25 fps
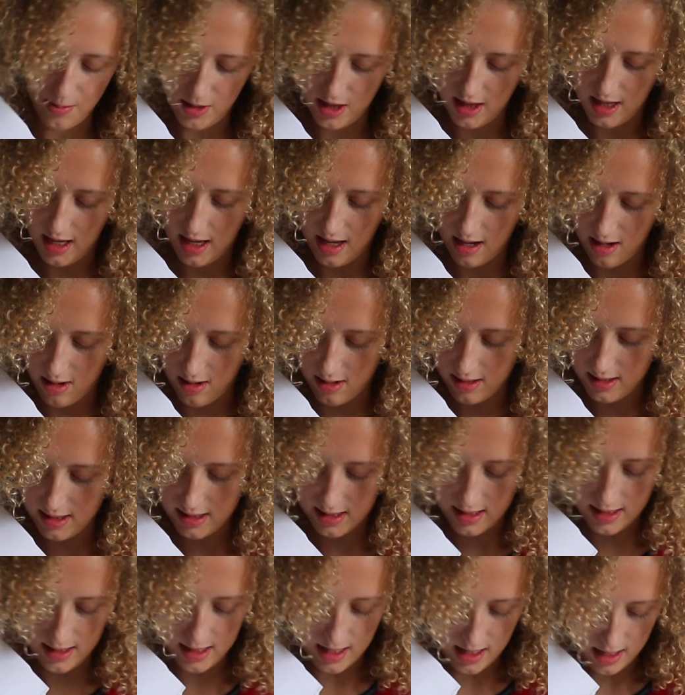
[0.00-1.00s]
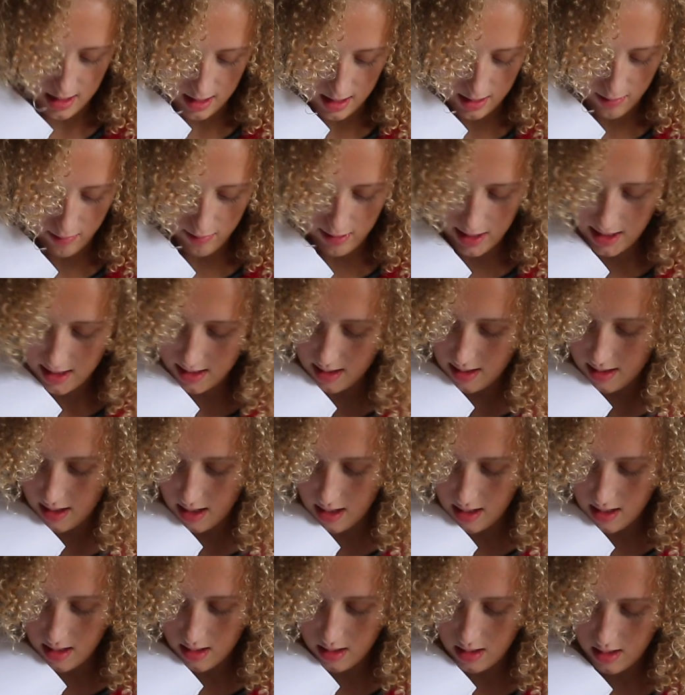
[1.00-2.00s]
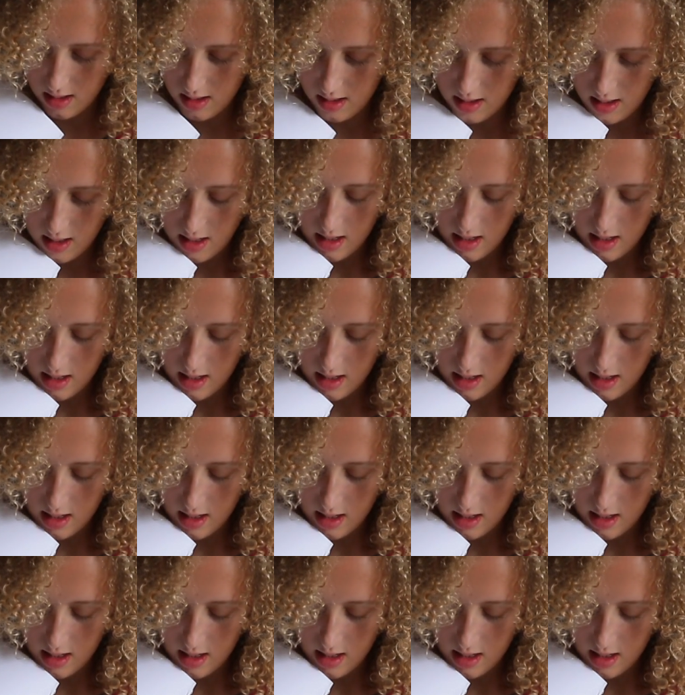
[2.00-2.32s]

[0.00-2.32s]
of the artists that I researched.